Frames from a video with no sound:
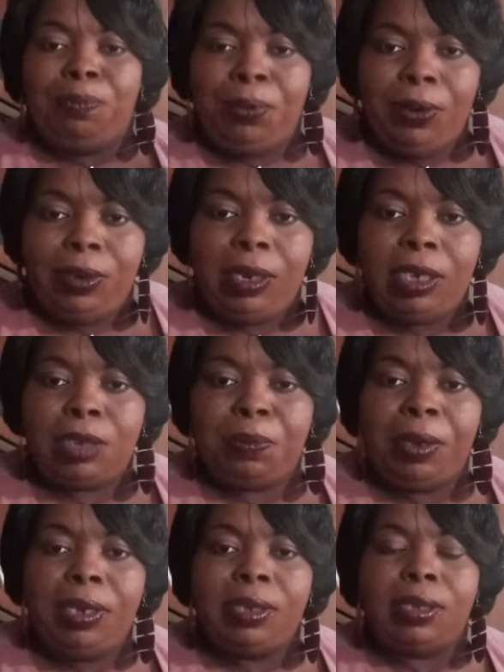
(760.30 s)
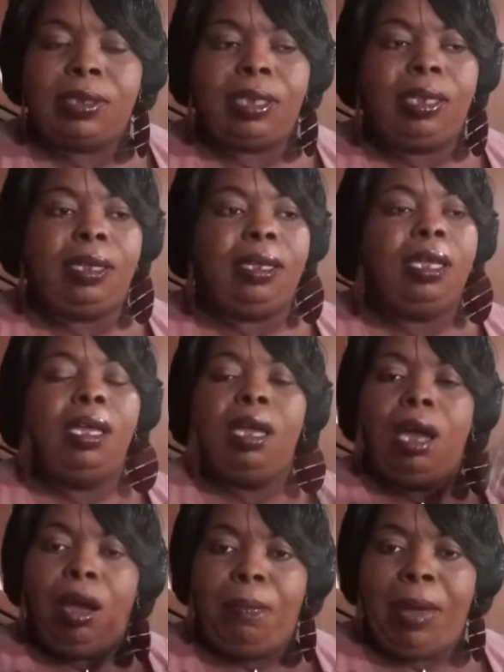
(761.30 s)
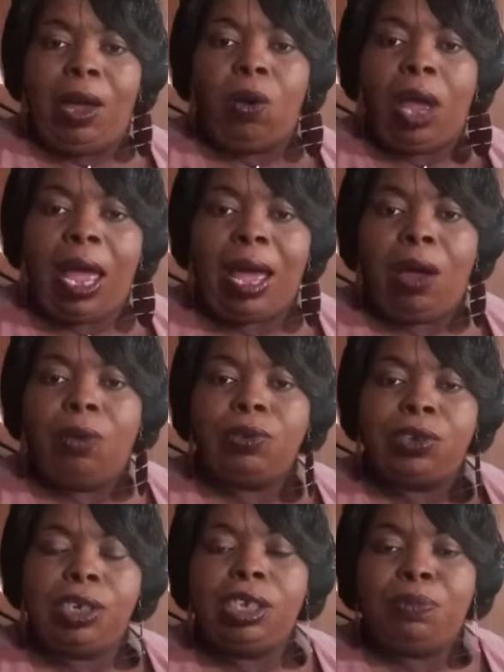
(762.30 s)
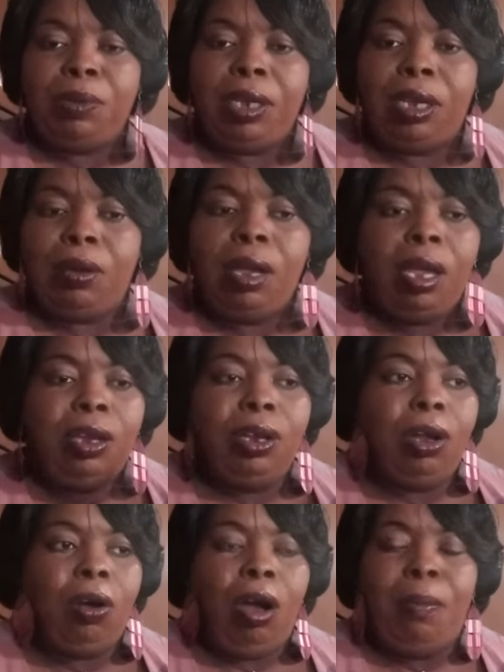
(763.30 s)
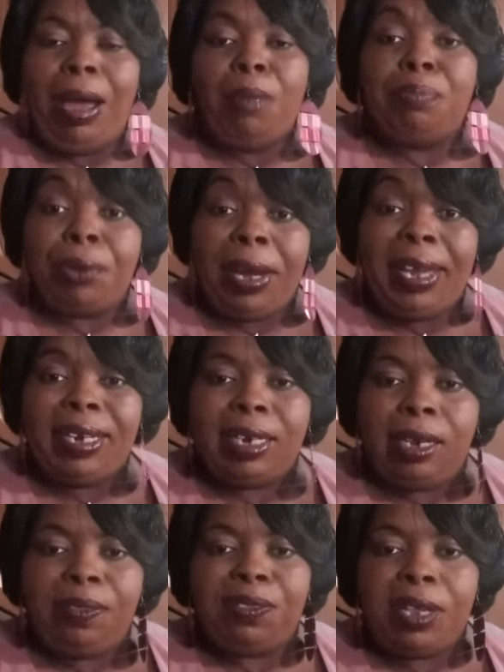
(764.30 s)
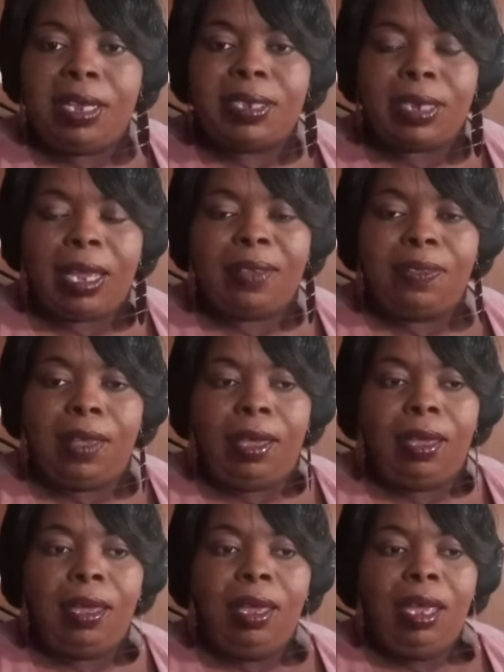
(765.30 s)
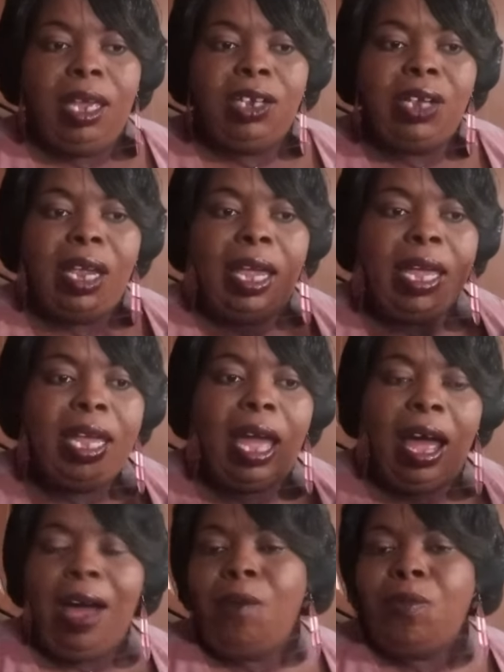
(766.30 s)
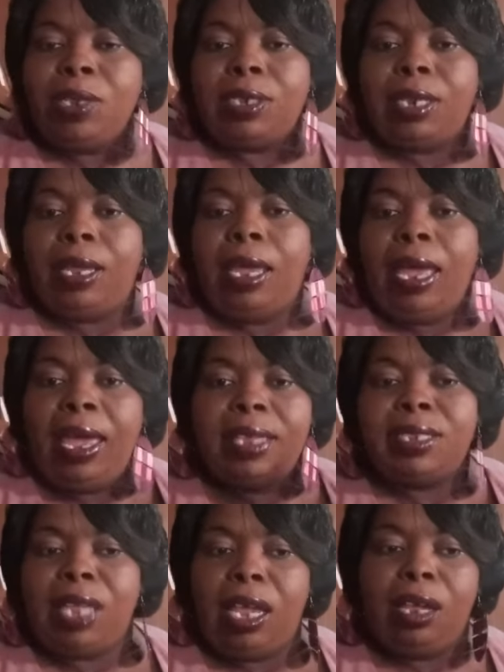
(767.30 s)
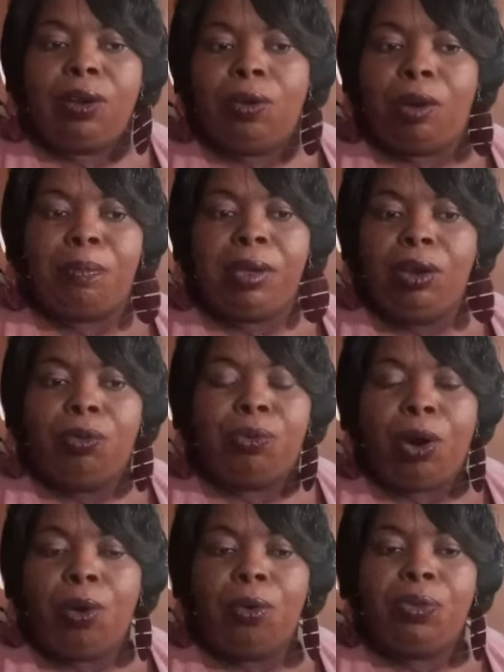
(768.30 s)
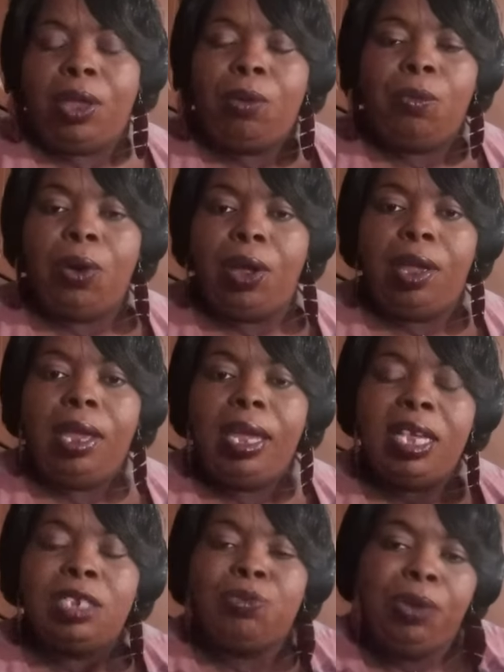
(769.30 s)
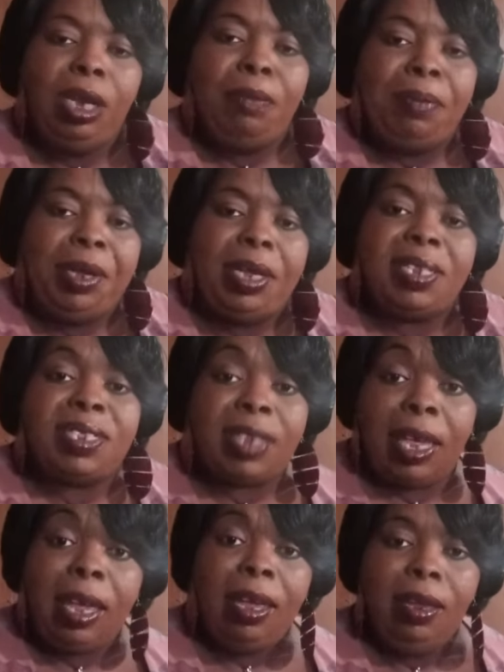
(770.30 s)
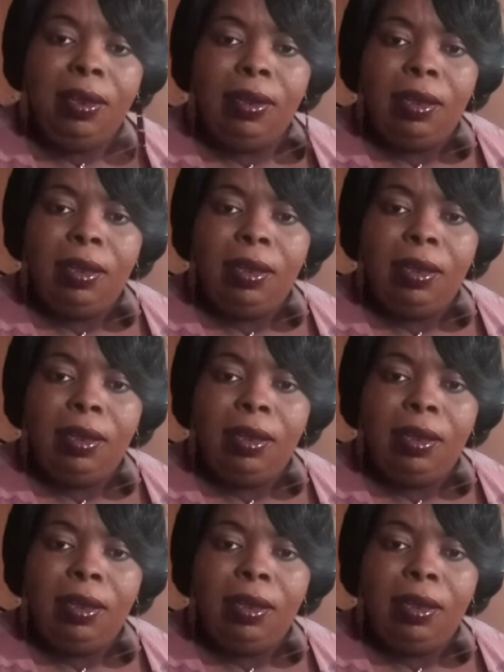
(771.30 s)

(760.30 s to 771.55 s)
putting his pieces in about how she's being, you know, about Brandon and things like that. He obviously has taken on a bigger role than what is really being said,